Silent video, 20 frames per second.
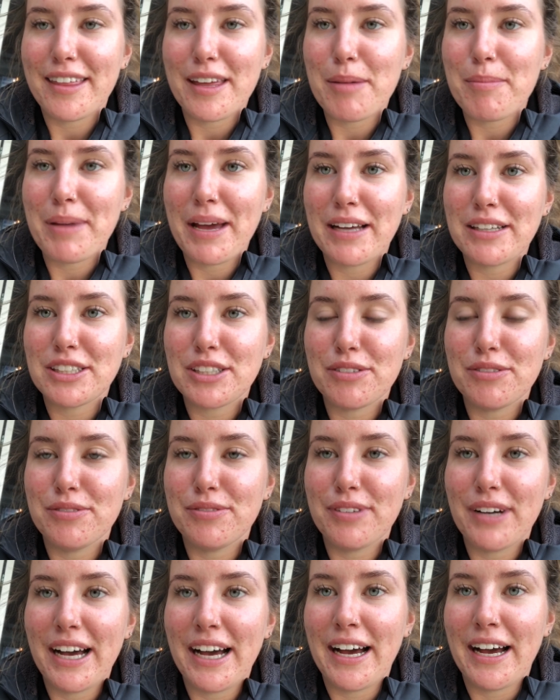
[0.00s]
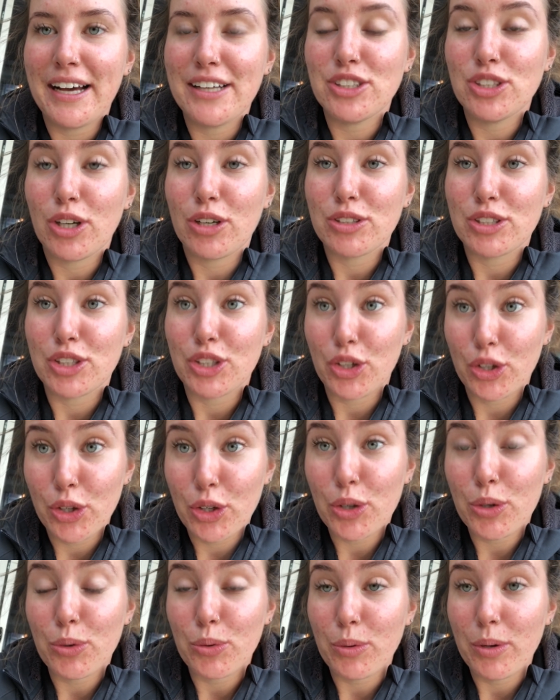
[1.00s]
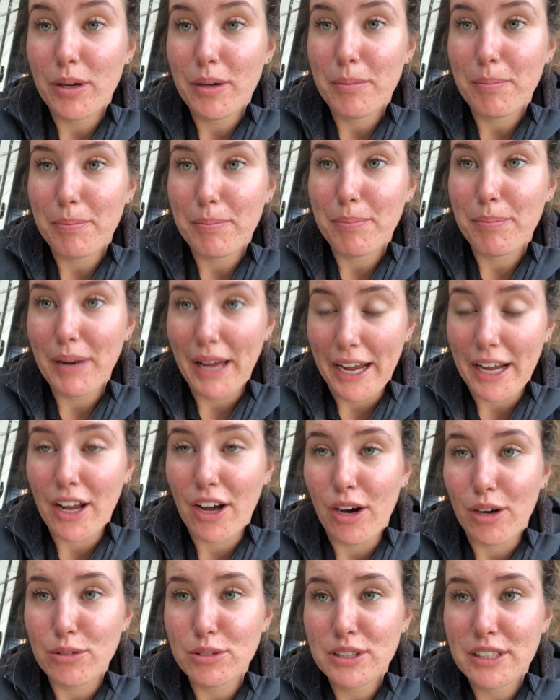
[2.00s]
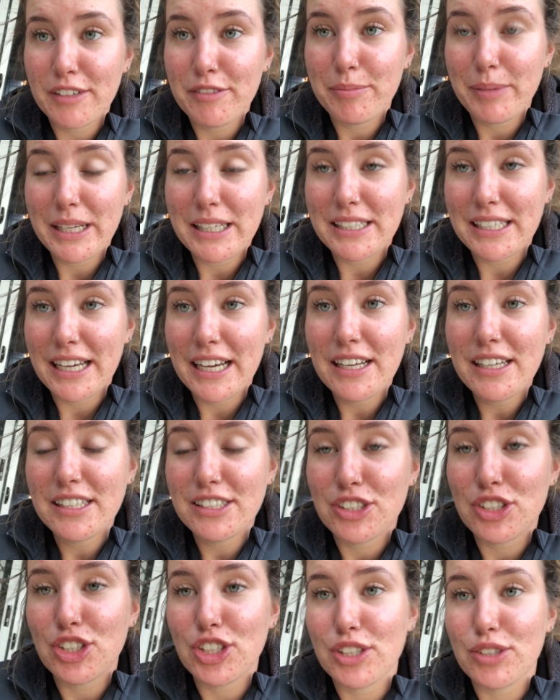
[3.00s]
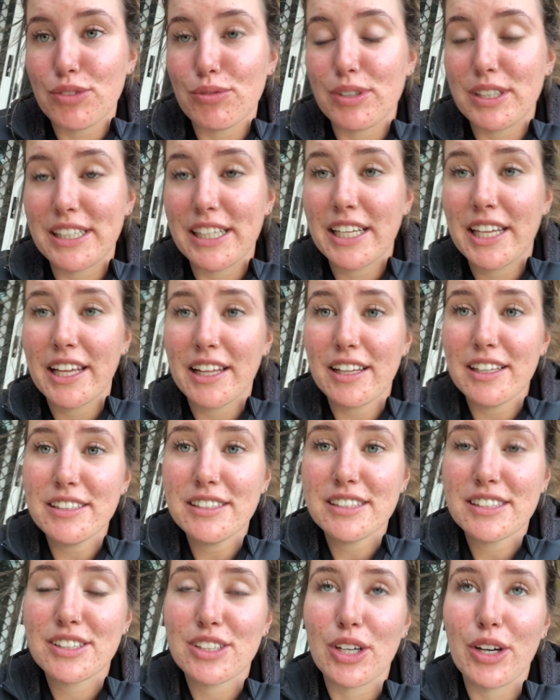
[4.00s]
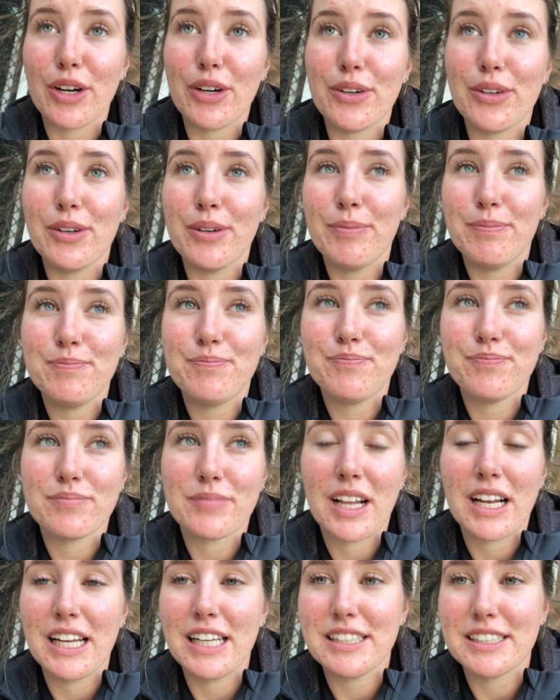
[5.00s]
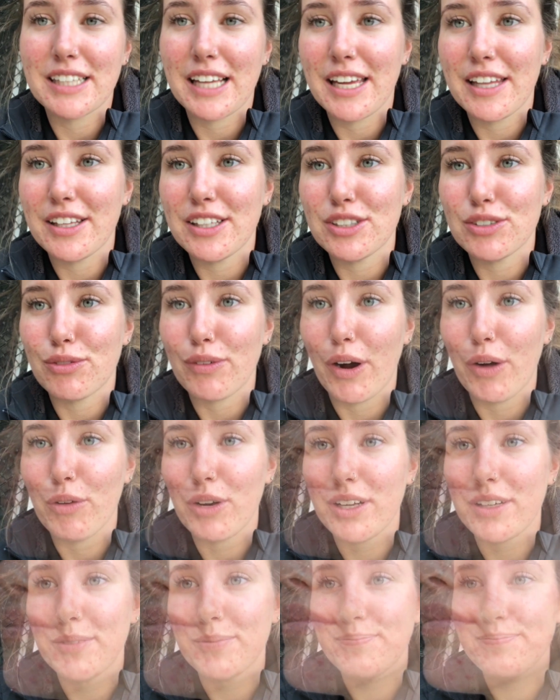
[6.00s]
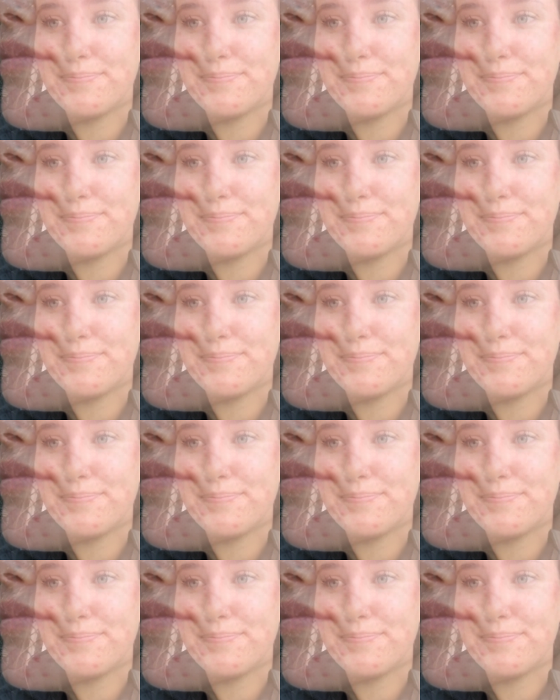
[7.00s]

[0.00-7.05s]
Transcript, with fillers: the amount of uh, Dr. Google black holes I've been down is just ridiculous. So let's get this rolling.